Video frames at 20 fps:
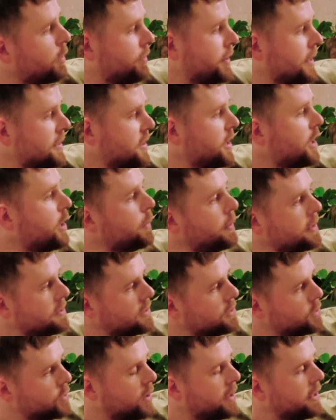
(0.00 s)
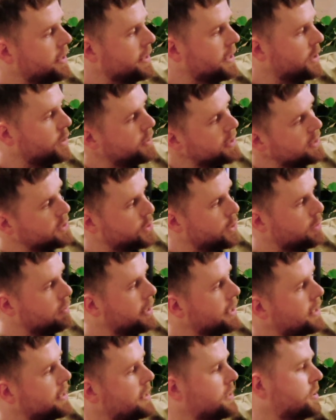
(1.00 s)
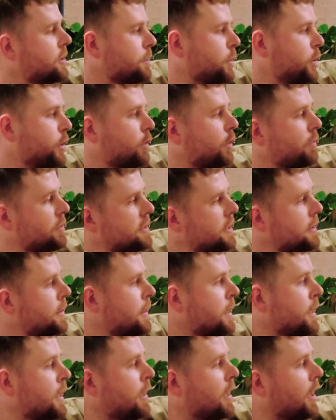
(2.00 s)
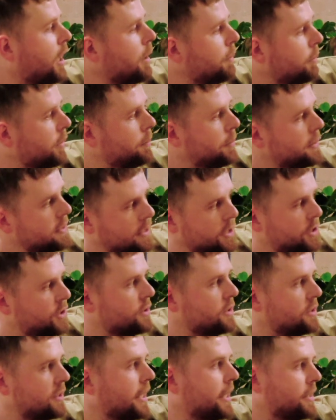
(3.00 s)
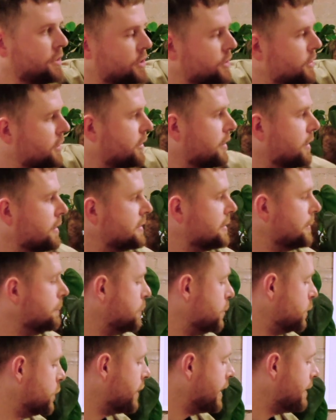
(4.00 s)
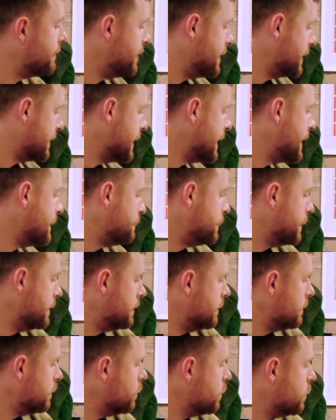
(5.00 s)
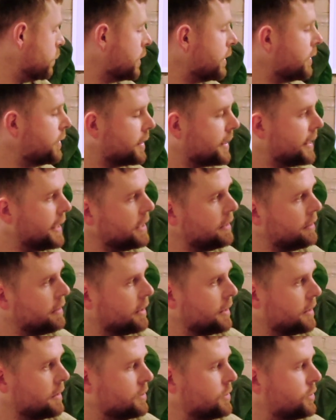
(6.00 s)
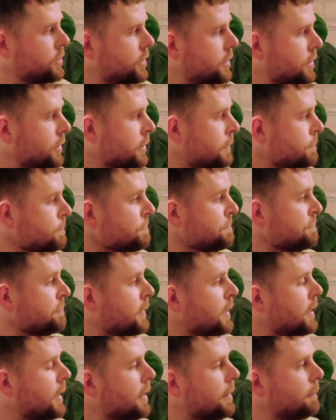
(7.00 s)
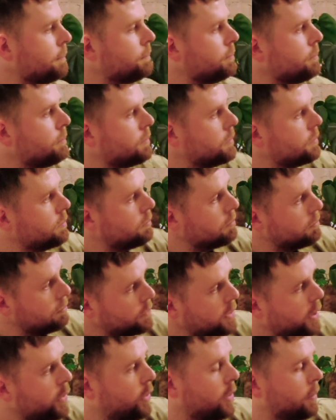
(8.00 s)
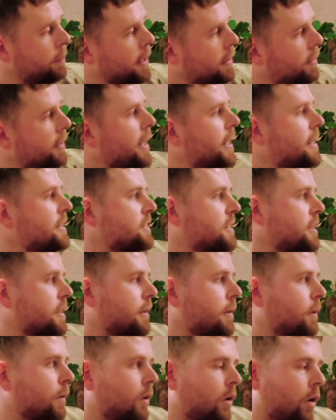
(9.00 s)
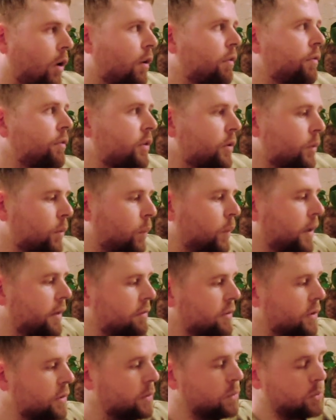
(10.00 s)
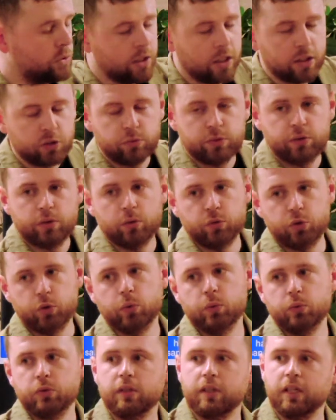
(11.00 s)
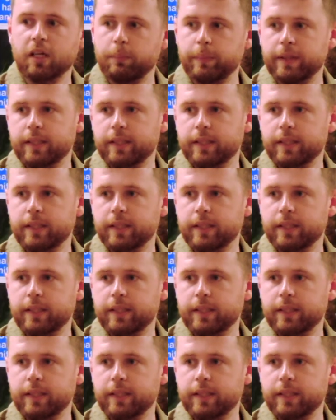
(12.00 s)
SEO is to try and increase your ranking to move obviously up the positions there. It's just a kind of simple graphic there. But one of the key things to note about that is that often with Google search results, you're also coming